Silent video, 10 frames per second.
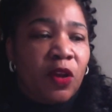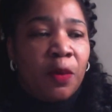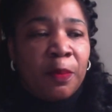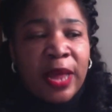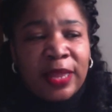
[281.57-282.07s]

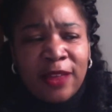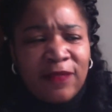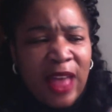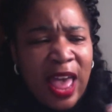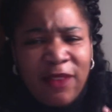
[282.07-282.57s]
On my
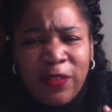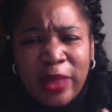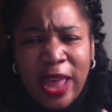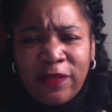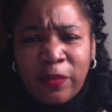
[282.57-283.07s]
left, I haven't
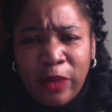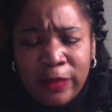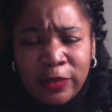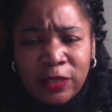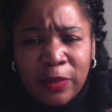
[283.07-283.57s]
been having
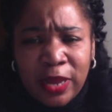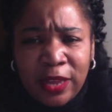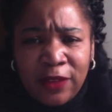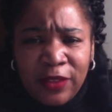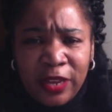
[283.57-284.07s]
problems on my
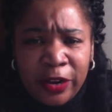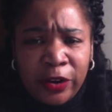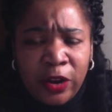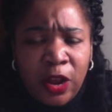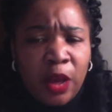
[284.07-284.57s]
left ear,